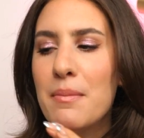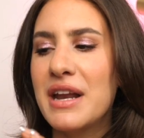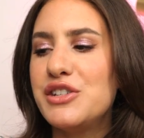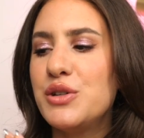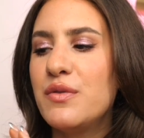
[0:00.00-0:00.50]

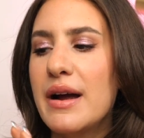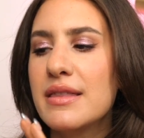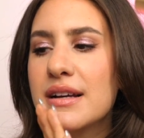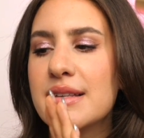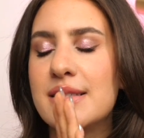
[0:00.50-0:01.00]
But I do
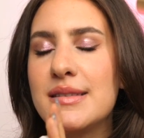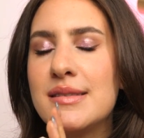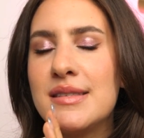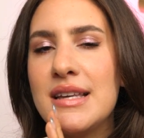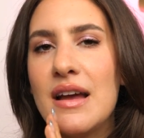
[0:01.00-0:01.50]
find the
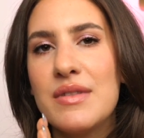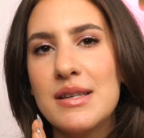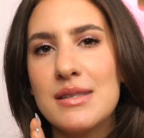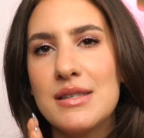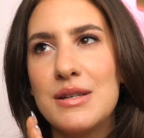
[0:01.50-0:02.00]
consistency of
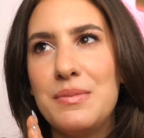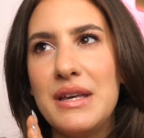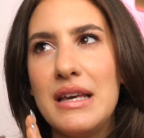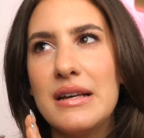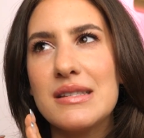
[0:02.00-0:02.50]
this to
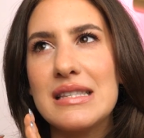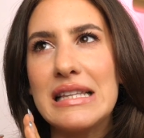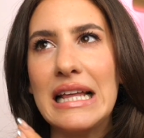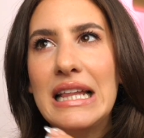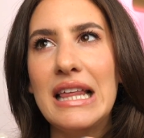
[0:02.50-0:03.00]
be
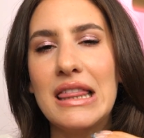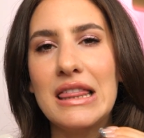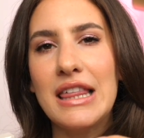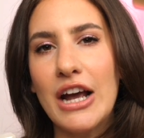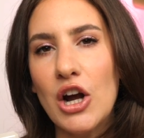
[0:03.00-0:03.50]
slightly
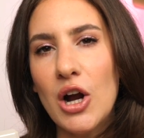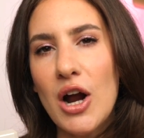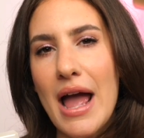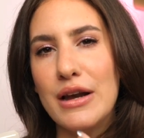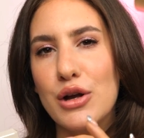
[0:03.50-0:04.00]
thicker
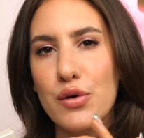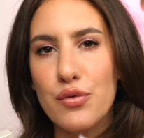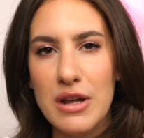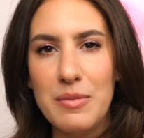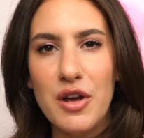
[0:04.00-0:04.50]
and
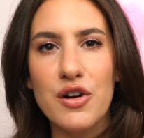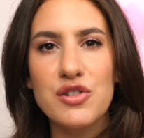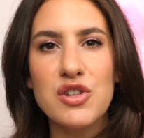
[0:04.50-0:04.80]
creamier.